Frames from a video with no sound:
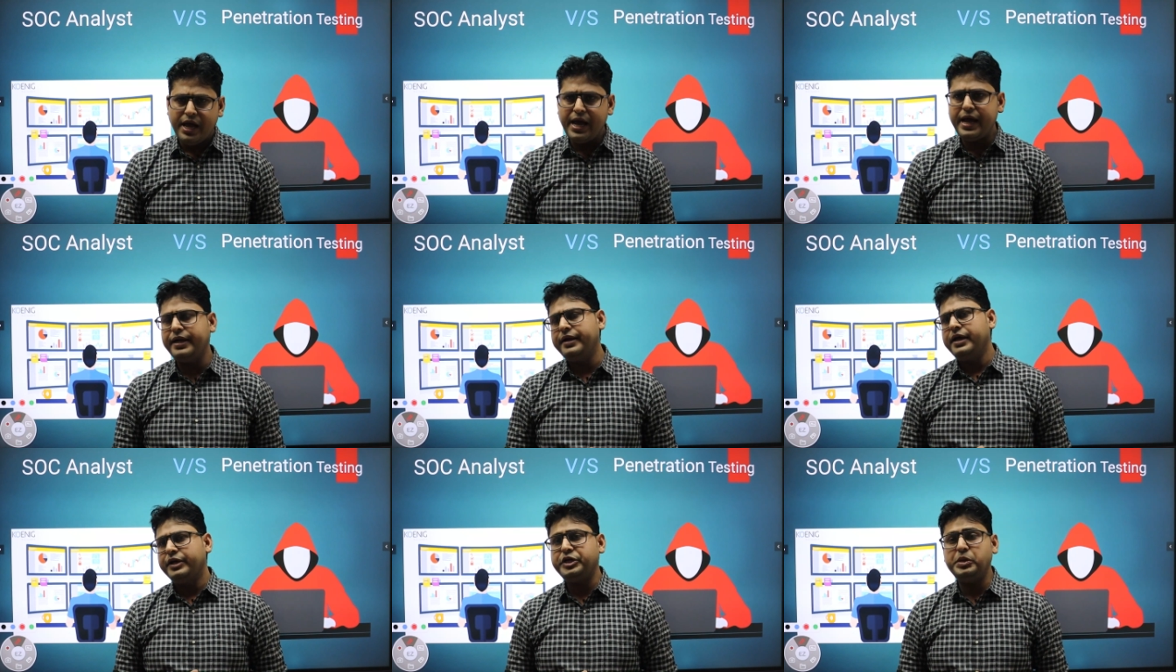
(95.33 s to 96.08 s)

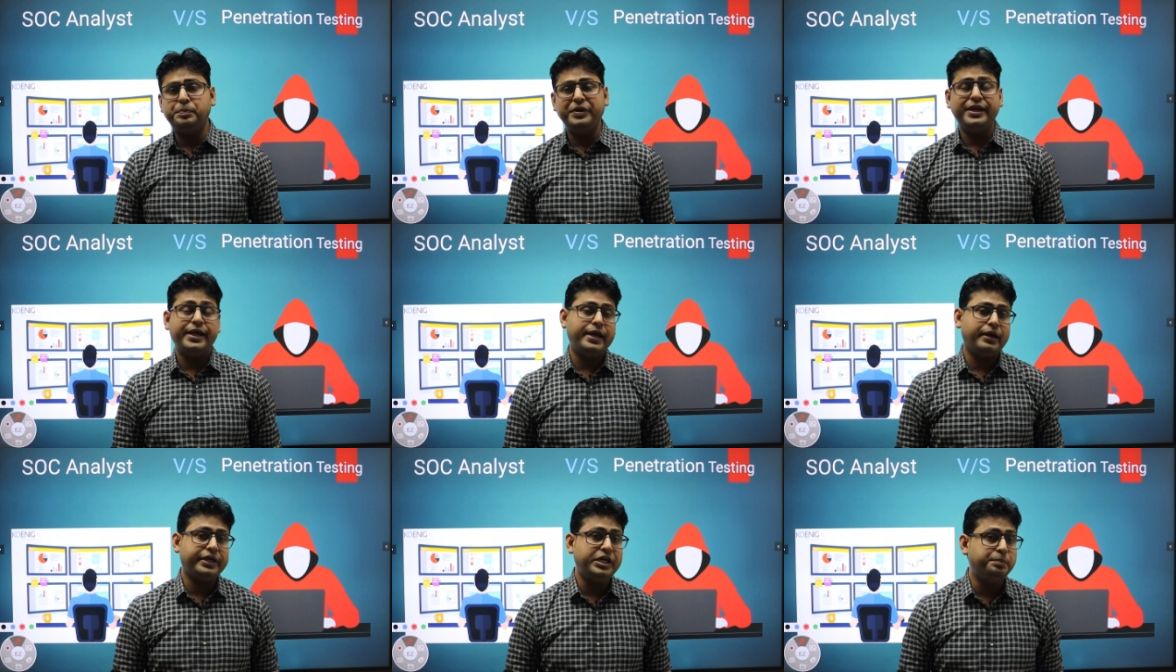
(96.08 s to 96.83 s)
and keeping
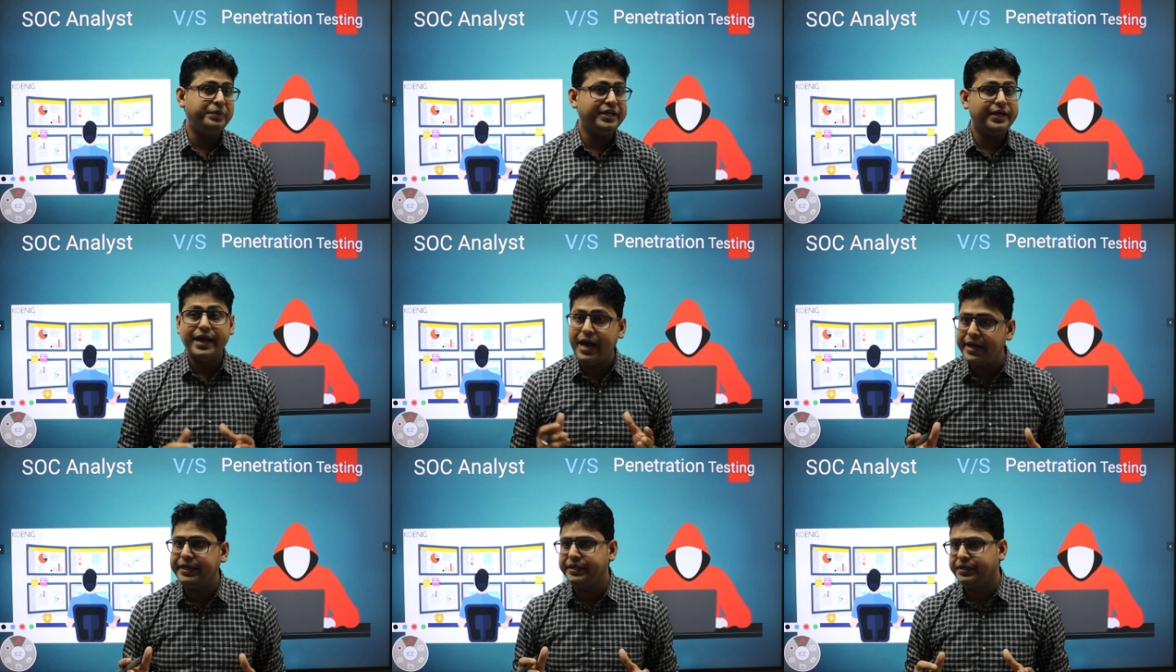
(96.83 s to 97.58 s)
keeping an
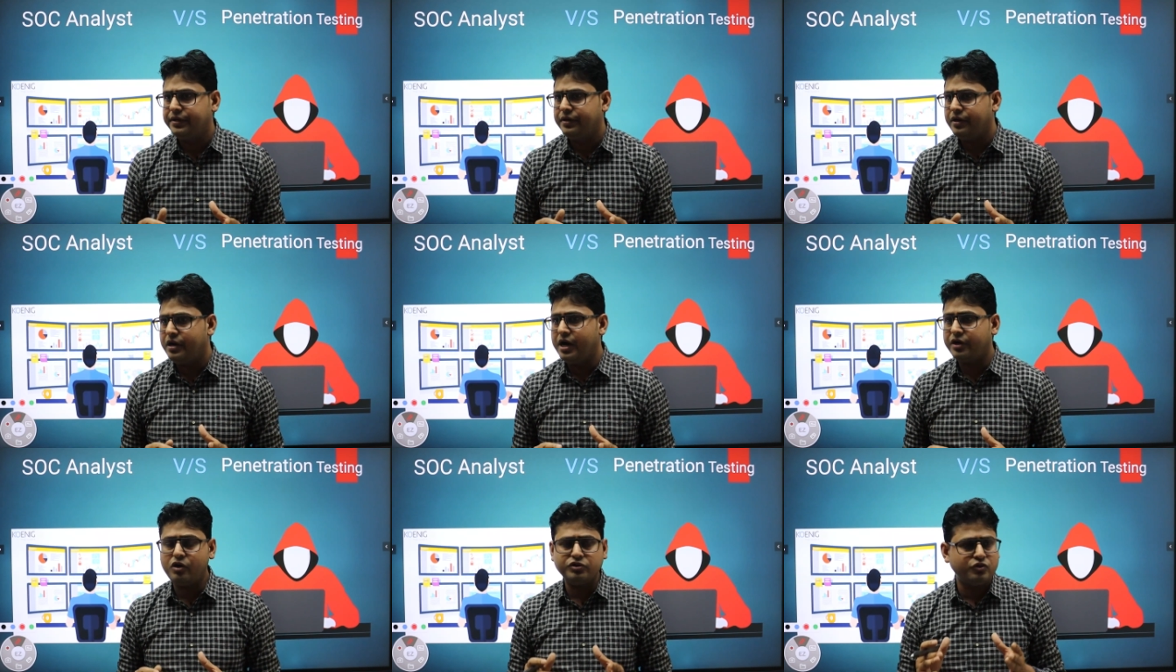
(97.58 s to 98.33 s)
eye
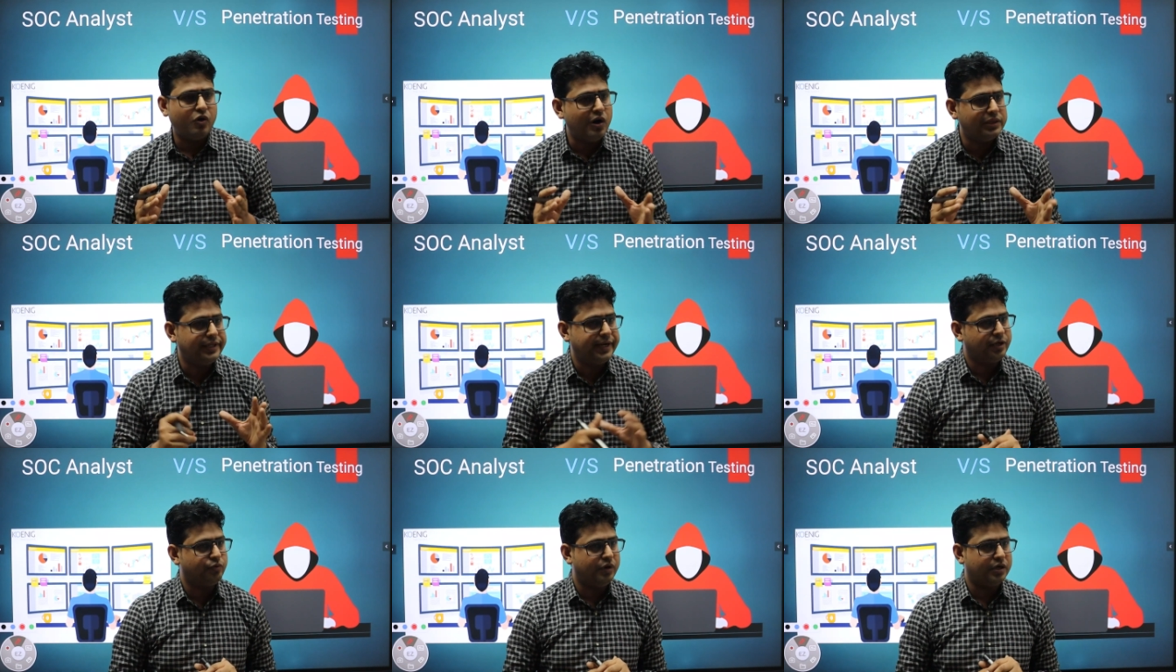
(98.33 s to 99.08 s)
across all the
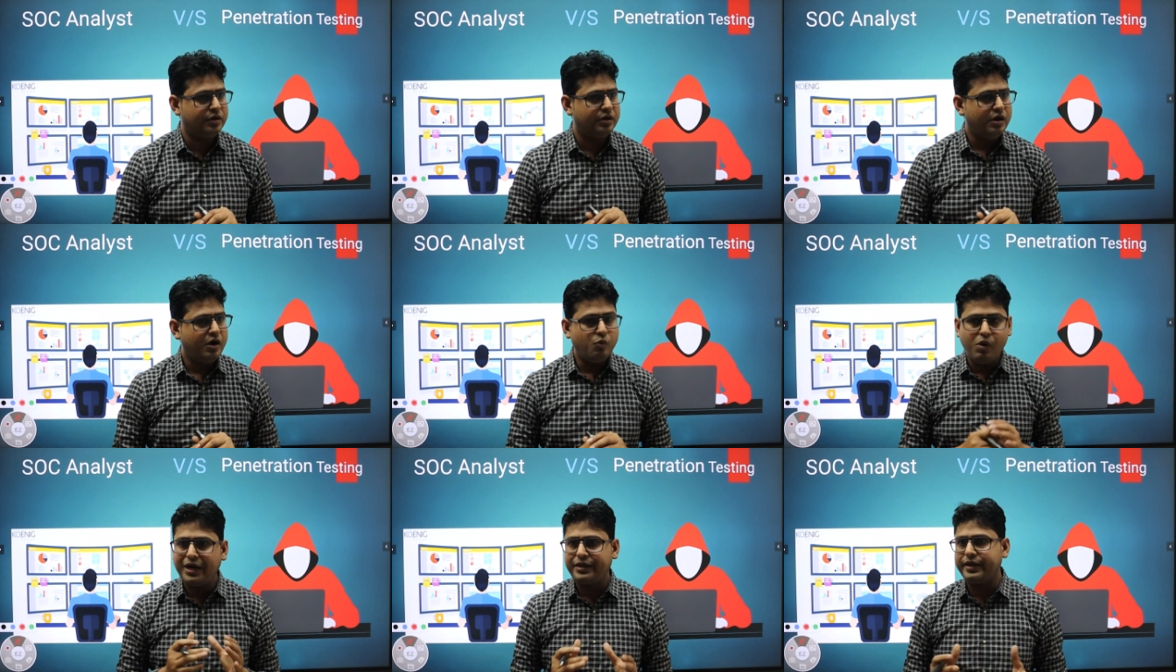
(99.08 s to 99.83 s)
network
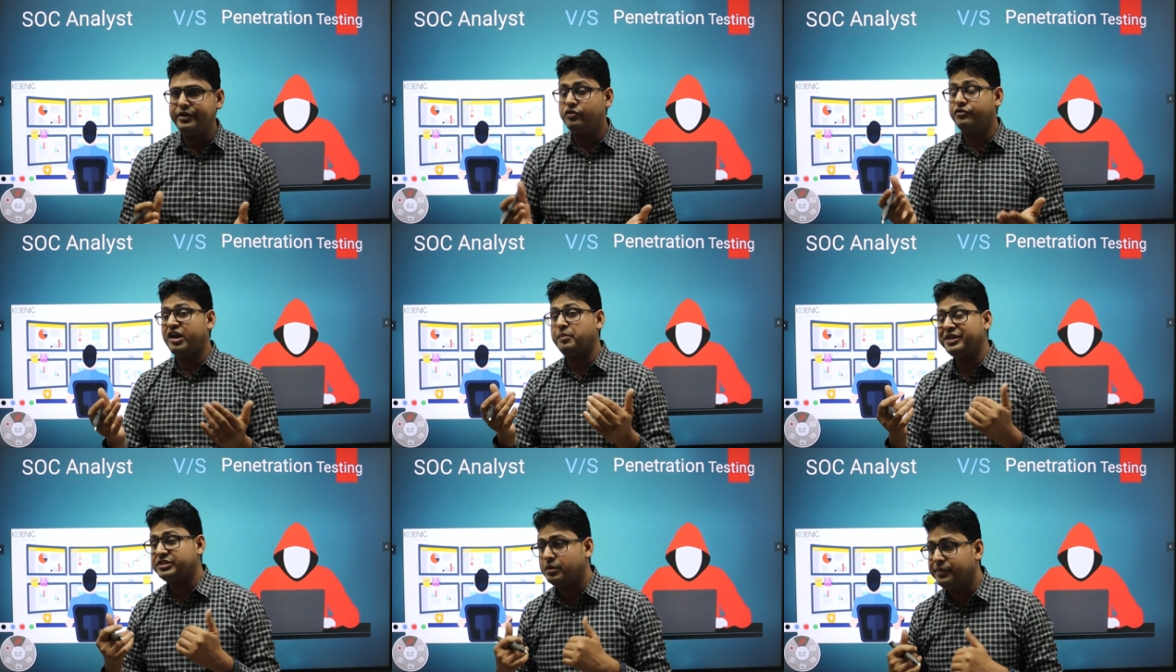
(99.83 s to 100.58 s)
what kind of
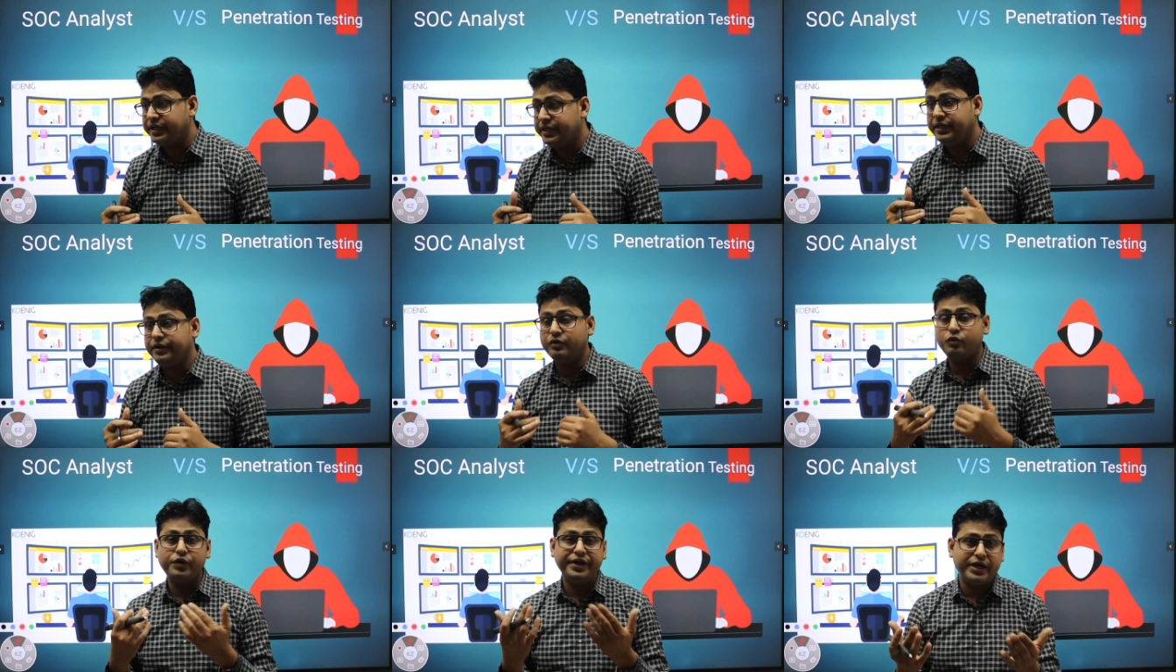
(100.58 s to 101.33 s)
traffic is coming
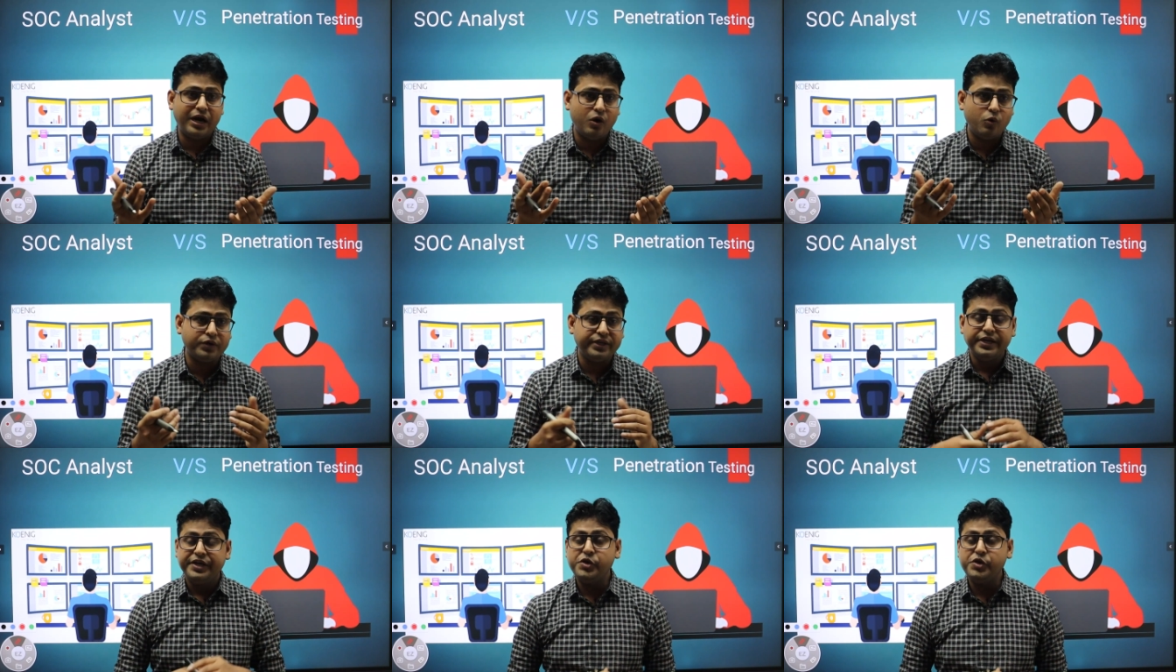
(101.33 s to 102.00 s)
in, going out.